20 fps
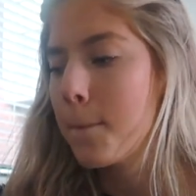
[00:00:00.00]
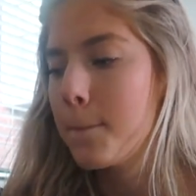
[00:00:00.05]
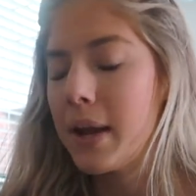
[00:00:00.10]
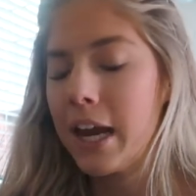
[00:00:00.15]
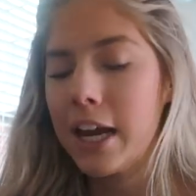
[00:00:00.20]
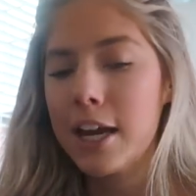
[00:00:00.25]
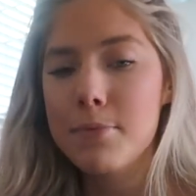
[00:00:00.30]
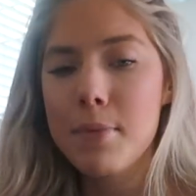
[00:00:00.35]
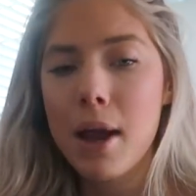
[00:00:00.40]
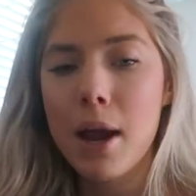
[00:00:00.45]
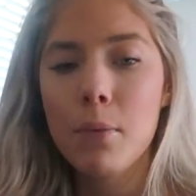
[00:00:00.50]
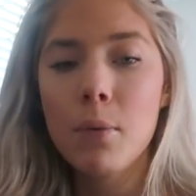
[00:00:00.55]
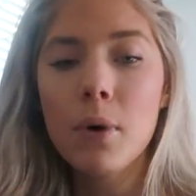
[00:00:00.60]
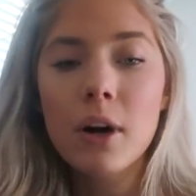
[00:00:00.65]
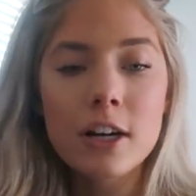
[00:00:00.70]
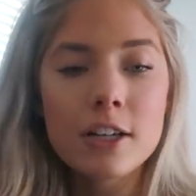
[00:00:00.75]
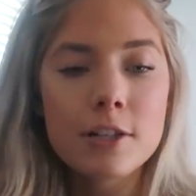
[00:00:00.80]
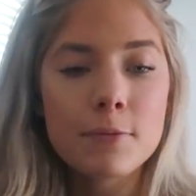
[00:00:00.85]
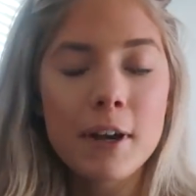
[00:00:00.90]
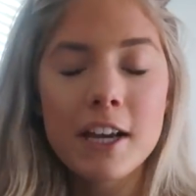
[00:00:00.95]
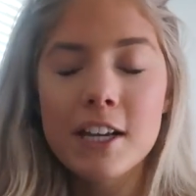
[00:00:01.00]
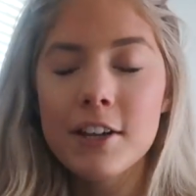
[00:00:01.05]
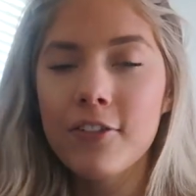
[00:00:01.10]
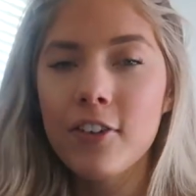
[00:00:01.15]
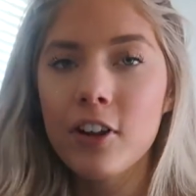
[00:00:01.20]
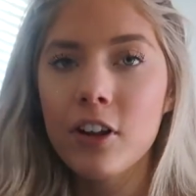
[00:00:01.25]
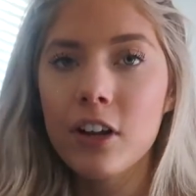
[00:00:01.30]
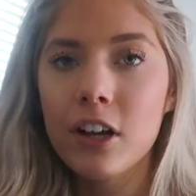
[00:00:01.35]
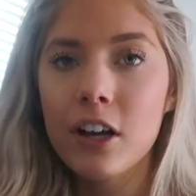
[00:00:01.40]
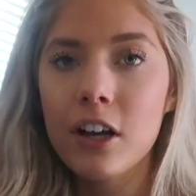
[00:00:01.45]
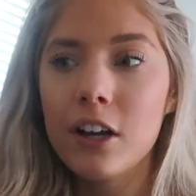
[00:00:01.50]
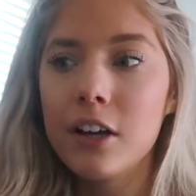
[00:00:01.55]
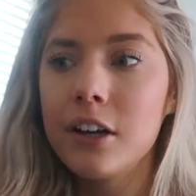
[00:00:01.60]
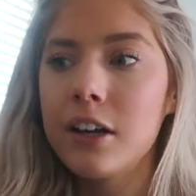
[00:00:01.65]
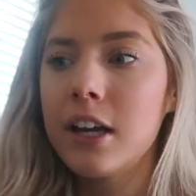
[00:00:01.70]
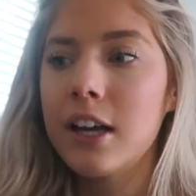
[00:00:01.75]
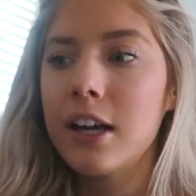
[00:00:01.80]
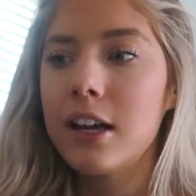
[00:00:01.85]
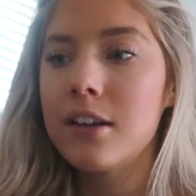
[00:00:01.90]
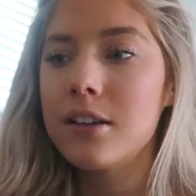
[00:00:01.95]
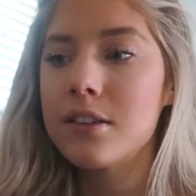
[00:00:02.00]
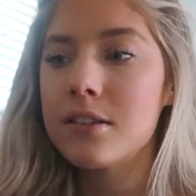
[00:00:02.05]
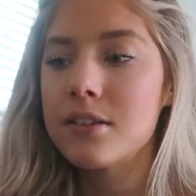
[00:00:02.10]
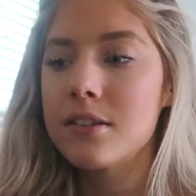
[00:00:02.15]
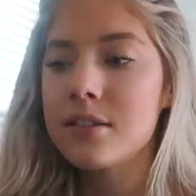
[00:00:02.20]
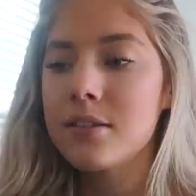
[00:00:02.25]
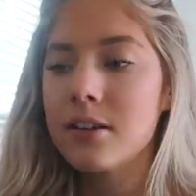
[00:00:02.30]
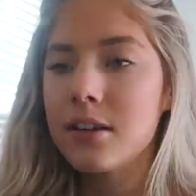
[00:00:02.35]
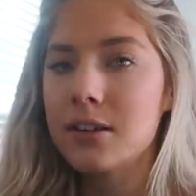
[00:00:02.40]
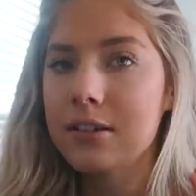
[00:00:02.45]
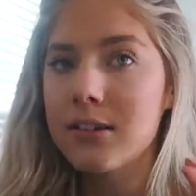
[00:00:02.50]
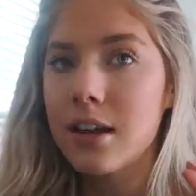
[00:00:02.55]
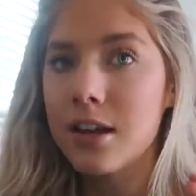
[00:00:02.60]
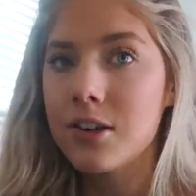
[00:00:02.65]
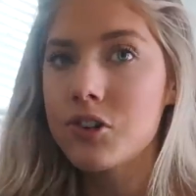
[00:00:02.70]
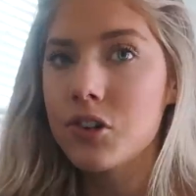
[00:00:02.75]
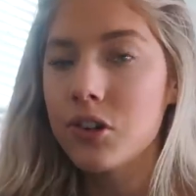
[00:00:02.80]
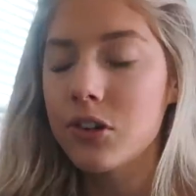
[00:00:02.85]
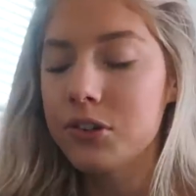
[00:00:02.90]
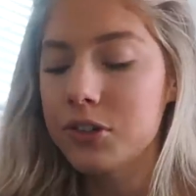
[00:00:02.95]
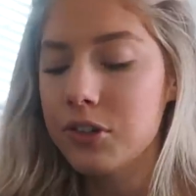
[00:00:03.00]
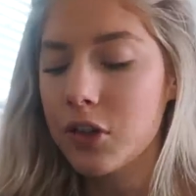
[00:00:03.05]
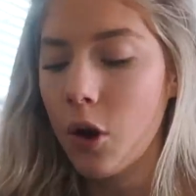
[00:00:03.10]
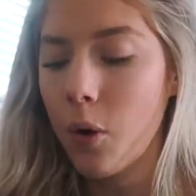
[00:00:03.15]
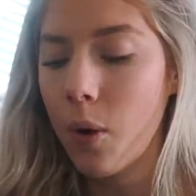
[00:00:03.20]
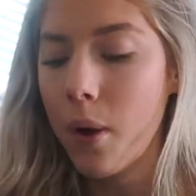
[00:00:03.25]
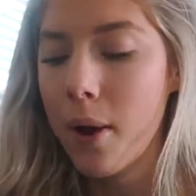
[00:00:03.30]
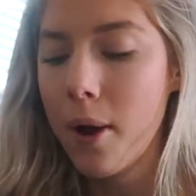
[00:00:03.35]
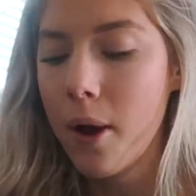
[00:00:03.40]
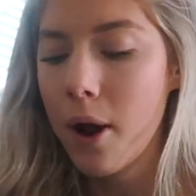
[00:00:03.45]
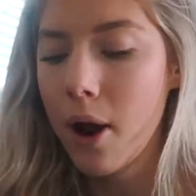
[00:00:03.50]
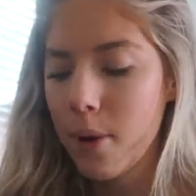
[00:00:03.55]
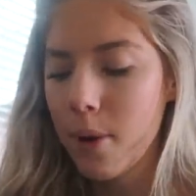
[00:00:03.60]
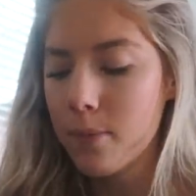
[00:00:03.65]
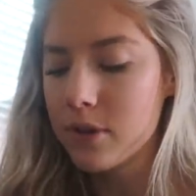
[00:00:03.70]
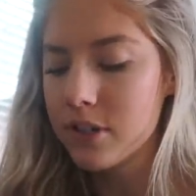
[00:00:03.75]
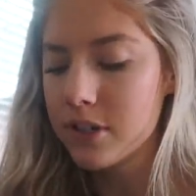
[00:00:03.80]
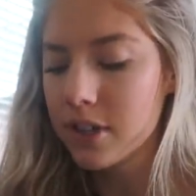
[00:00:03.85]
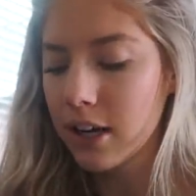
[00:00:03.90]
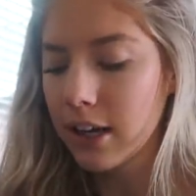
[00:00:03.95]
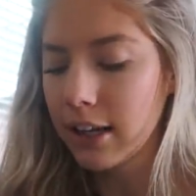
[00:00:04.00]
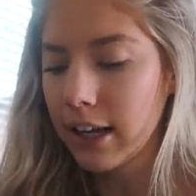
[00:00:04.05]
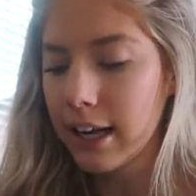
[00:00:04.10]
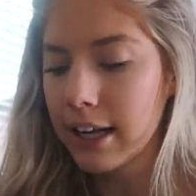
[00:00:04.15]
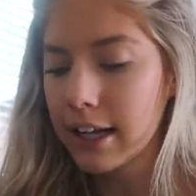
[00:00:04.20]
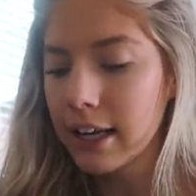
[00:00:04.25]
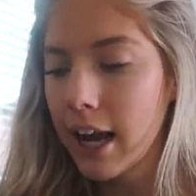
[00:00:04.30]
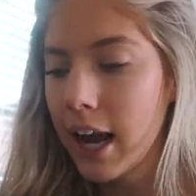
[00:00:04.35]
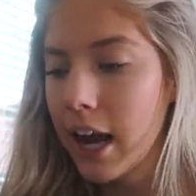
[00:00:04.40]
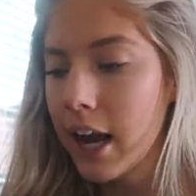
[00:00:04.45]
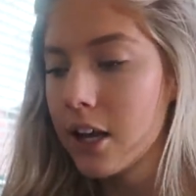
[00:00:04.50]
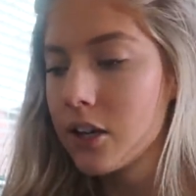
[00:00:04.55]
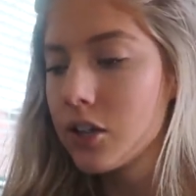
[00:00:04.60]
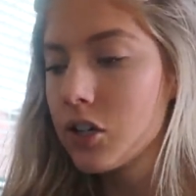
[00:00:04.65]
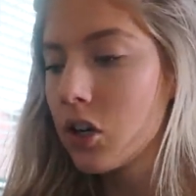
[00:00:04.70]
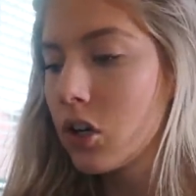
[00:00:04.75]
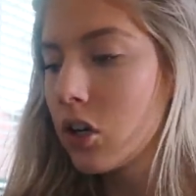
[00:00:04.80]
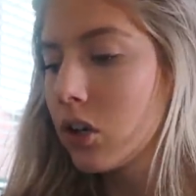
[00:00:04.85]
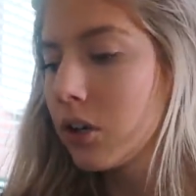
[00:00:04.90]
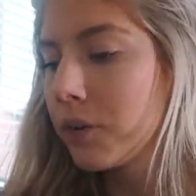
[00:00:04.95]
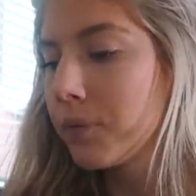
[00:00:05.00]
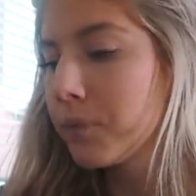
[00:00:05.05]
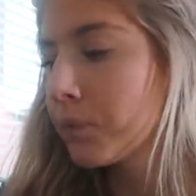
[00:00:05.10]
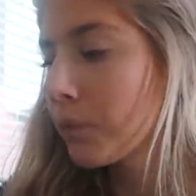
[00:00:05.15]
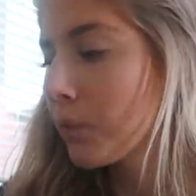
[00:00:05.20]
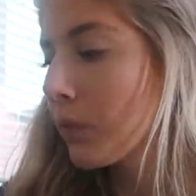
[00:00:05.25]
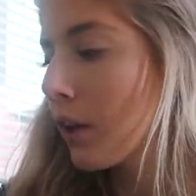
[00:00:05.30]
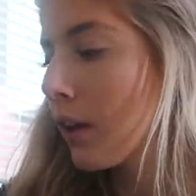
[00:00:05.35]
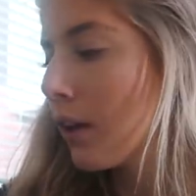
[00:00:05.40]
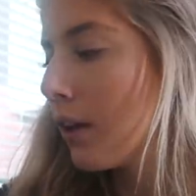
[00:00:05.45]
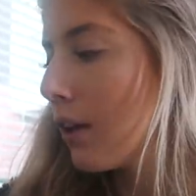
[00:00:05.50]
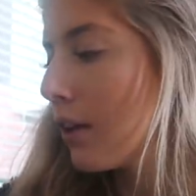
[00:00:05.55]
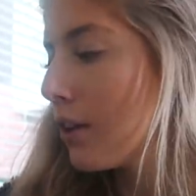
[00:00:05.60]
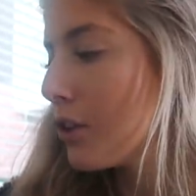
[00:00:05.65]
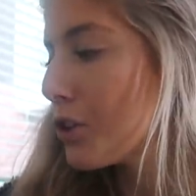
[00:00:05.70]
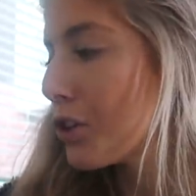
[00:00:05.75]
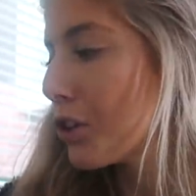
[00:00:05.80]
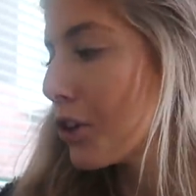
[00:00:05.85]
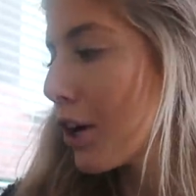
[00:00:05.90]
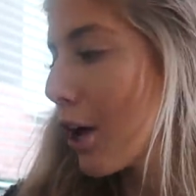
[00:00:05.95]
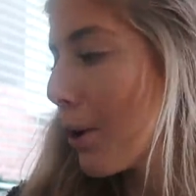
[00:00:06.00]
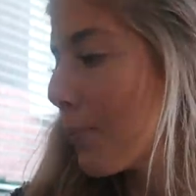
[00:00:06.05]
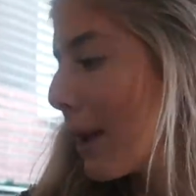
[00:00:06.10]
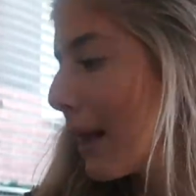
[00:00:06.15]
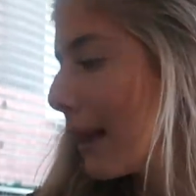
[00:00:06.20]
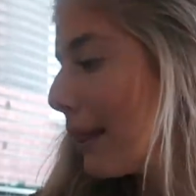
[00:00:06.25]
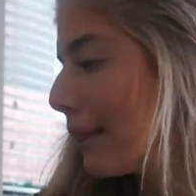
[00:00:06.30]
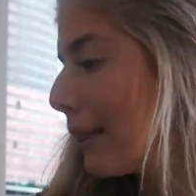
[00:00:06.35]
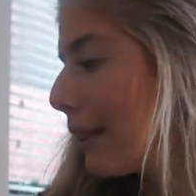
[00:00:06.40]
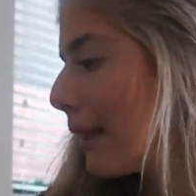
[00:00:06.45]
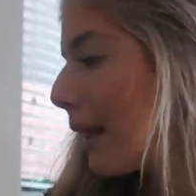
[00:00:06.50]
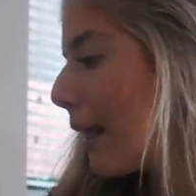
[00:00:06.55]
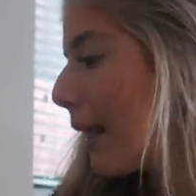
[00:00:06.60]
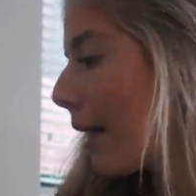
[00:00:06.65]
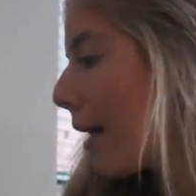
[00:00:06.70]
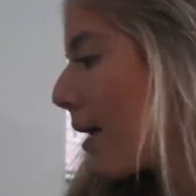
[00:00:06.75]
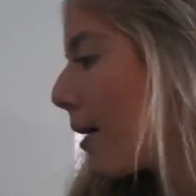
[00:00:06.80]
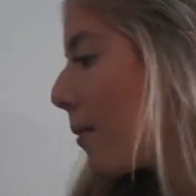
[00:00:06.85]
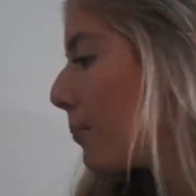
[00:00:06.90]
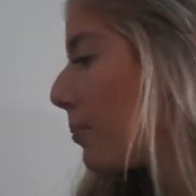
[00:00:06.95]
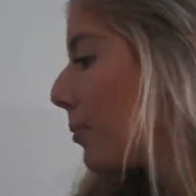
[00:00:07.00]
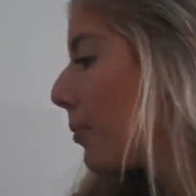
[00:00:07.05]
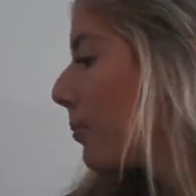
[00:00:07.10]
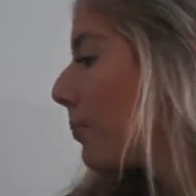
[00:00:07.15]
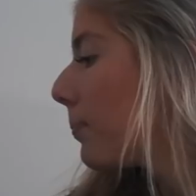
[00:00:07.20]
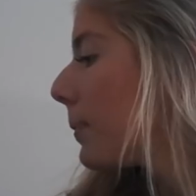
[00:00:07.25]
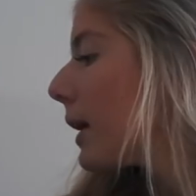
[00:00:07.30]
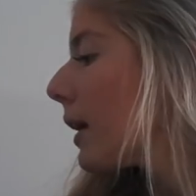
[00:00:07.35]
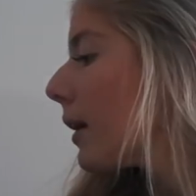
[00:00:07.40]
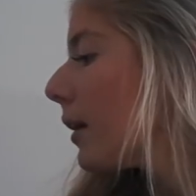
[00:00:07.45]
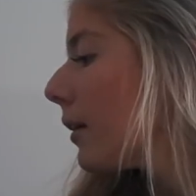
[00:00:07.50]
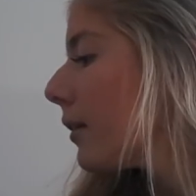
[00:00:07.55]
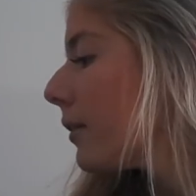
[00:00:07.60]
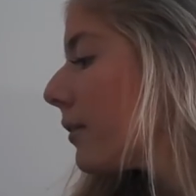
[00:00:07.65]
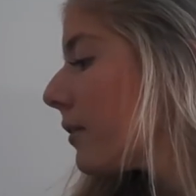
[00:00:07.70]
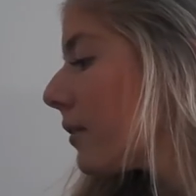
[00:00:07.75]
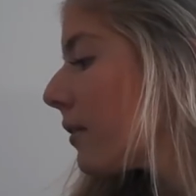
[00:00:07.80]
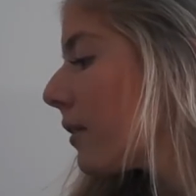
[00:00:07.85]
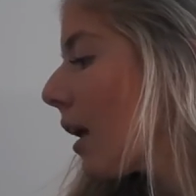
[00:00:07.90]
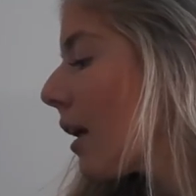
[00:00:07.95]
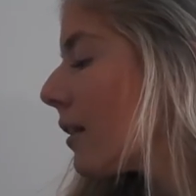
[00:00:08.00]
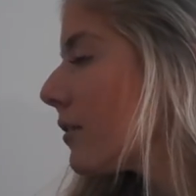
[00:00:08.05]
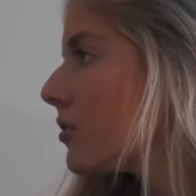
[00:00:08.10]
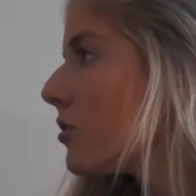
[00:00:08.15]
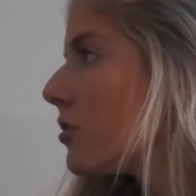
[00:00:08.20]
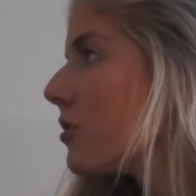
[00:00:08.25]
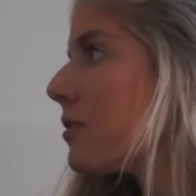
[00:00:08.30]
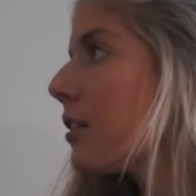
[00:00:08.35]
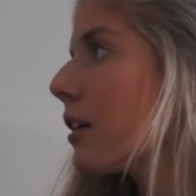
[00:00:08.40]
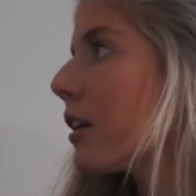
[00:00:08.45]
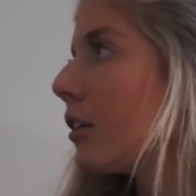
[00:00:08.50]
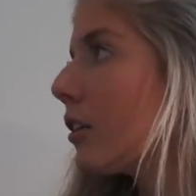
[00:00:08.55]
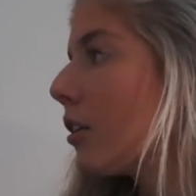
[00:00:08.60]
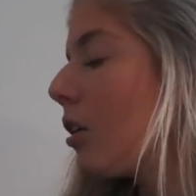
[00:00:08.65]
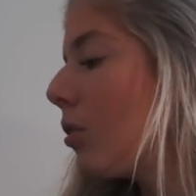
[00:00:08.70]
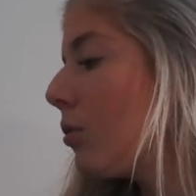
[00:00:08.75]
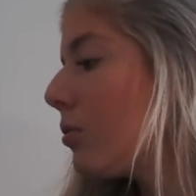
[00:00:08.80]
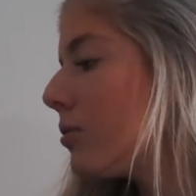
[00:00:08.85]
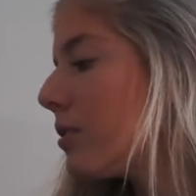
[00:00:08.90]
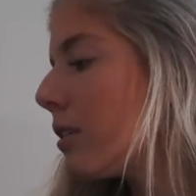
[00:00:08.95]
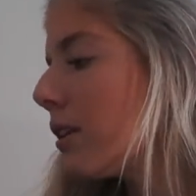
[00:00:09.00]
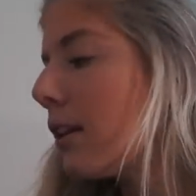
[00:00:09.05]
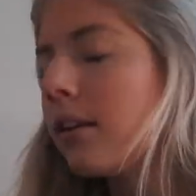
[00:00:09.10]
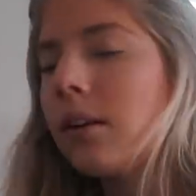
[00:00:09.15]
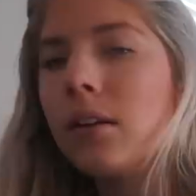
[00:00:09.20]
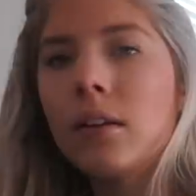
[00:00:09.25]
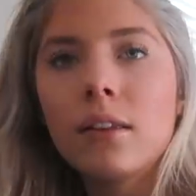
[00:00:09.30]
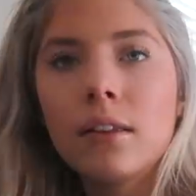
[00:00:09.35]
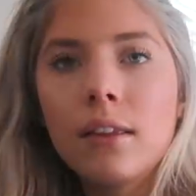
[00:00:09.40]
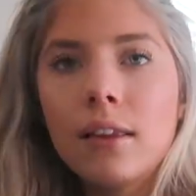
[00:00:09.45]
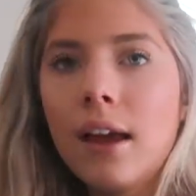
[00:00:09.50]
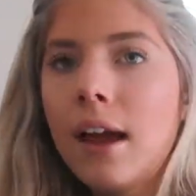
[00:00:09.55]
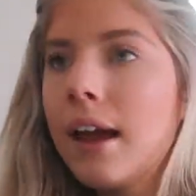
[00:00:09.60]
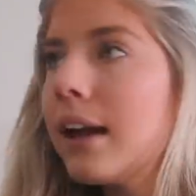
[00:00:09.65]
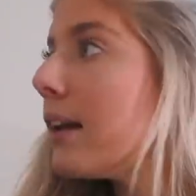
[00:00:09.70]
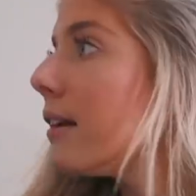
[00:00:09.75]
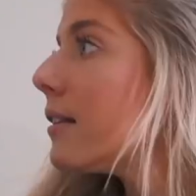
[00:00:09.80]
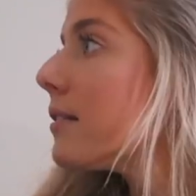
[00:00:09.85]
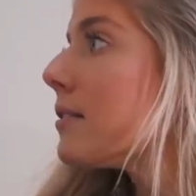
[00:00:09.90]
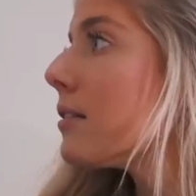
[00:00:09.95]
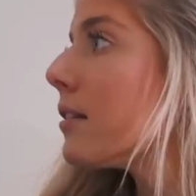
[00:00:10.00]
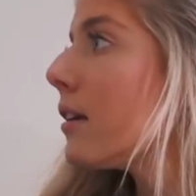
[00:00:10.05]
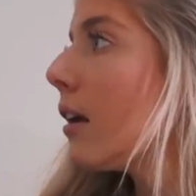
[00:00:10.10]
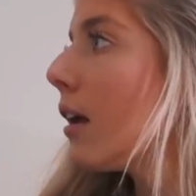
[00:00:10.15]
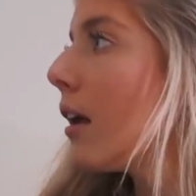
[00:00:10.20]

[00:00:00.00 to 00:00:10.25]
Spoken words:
Making my workspace feel good is essential. So I'm just gonna light a candle, turn on my lamp, because that's just like a cozy little light,